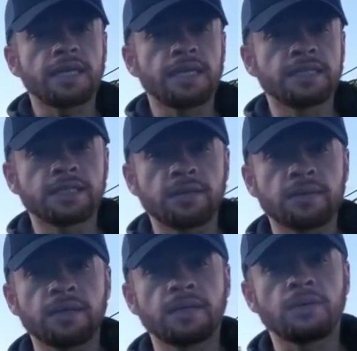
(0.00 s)
easier,
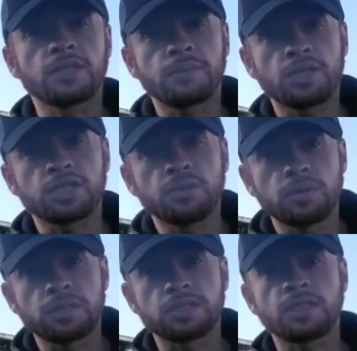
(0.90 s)
especially
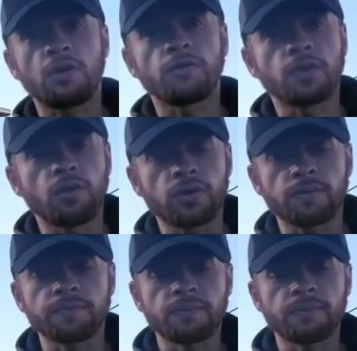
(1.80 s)
with the self-loader.